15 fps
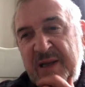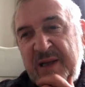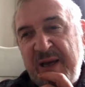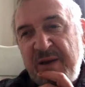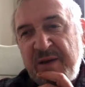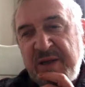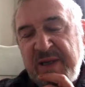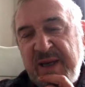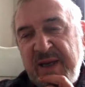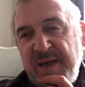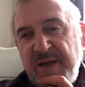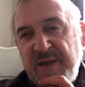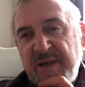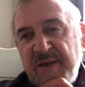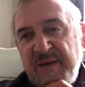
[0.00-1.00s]
at a later
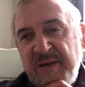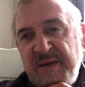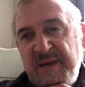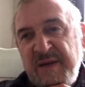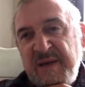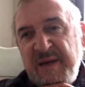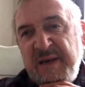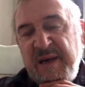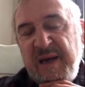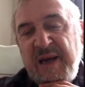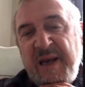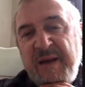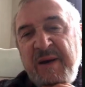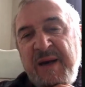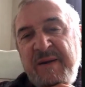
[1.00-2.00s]
stage.
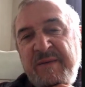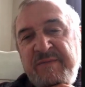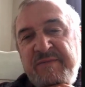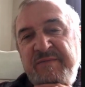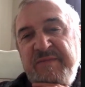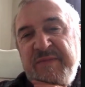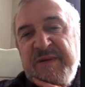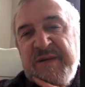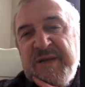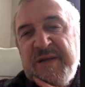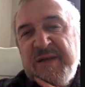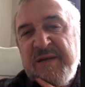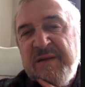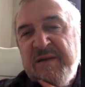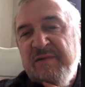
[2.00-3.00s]
Anyway,
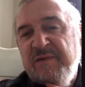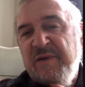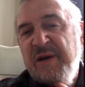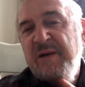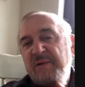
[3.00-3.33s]
it's funny